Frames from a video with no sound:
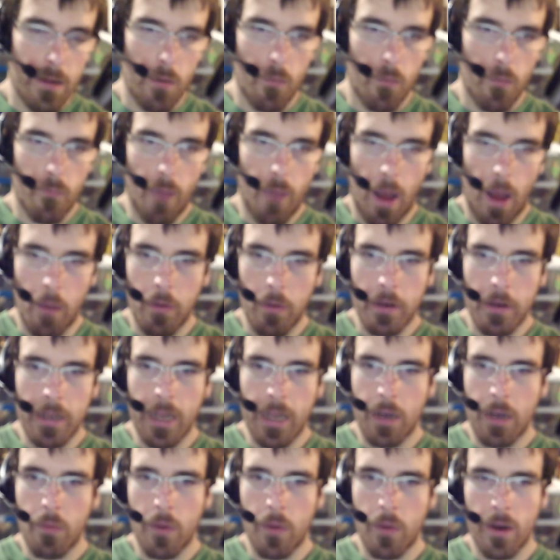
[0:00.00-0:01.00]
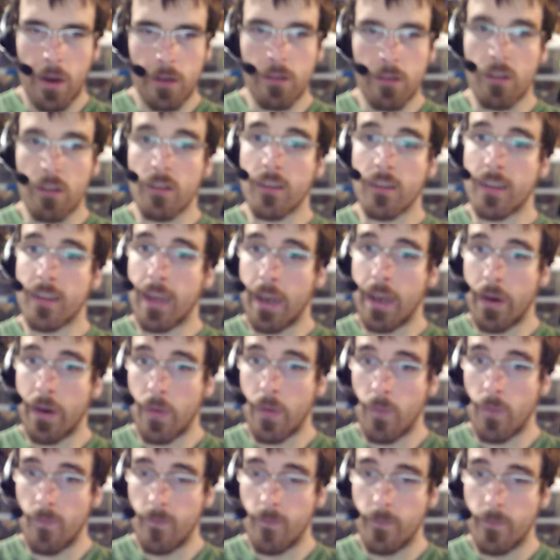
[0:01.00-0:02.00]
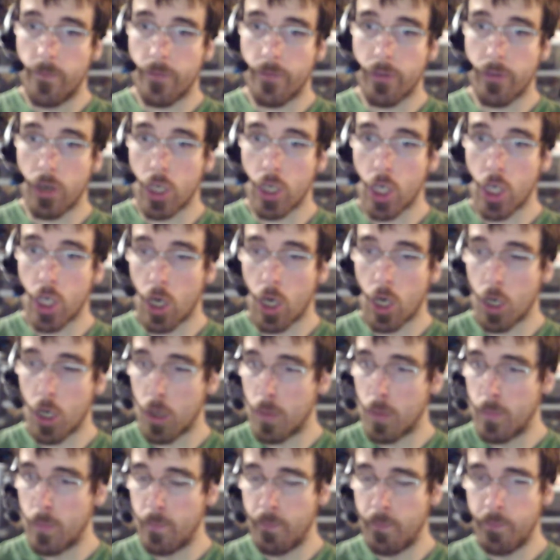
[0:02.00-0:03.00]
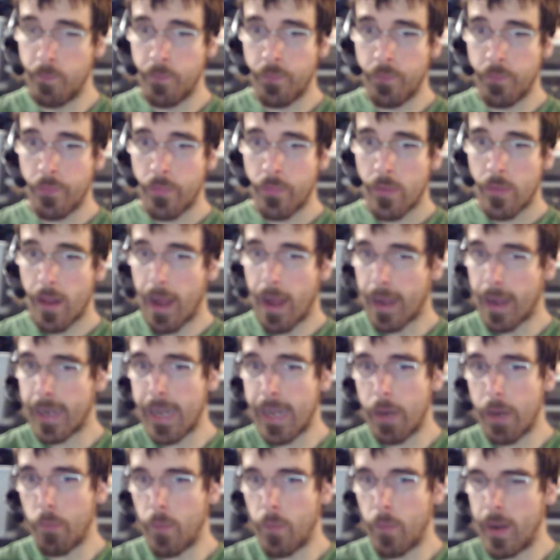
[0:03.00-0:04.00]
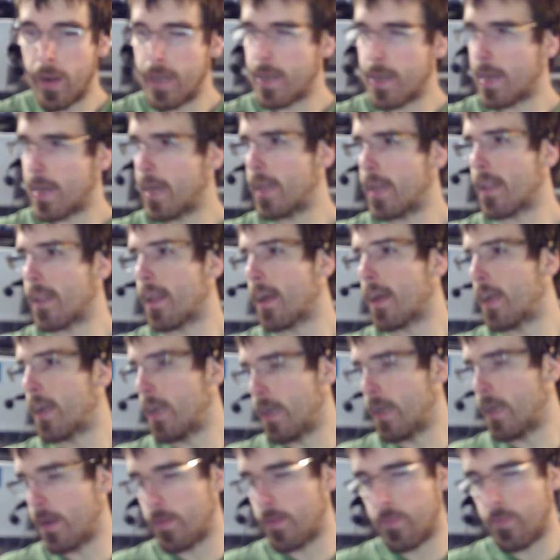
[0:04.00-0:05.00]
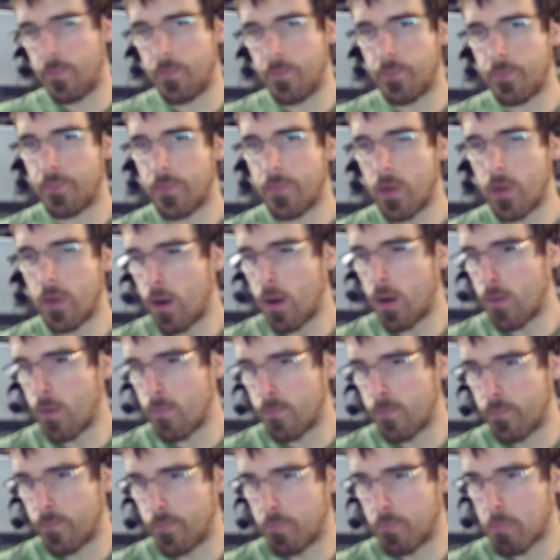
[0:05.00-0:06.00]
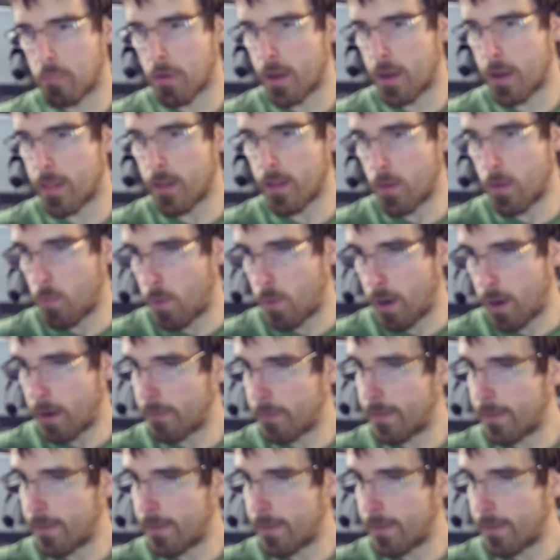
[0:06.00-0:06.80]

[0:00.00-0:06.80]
I would get it when it's on sale for sure. I can't wait to get like Breath of the Wild.